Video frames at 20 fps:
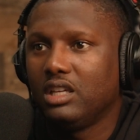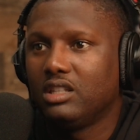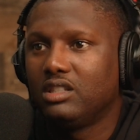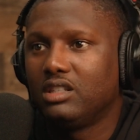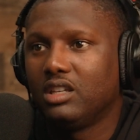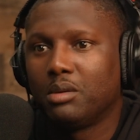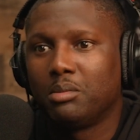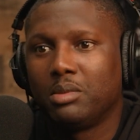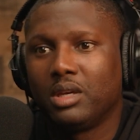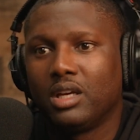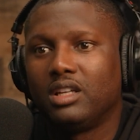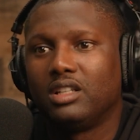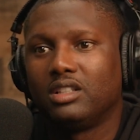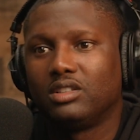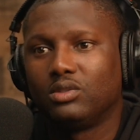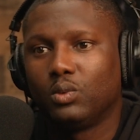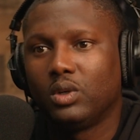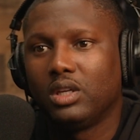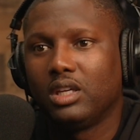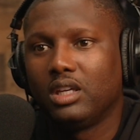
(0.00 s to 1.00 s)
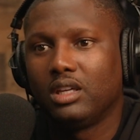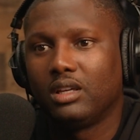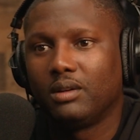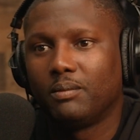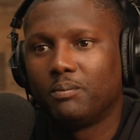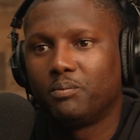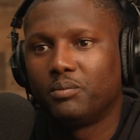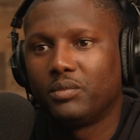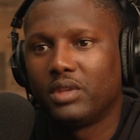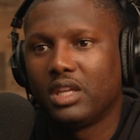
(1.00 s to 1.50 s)
took me under his wing.
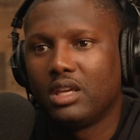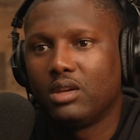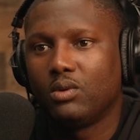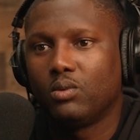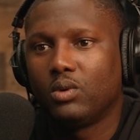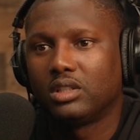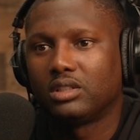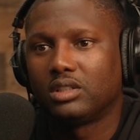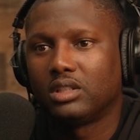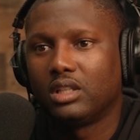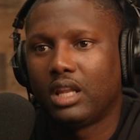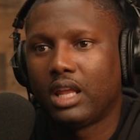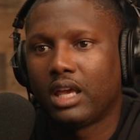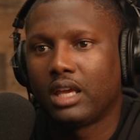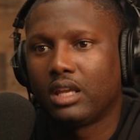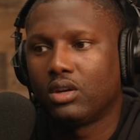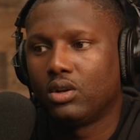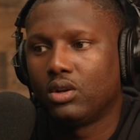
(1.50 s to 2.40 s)
He wasn't like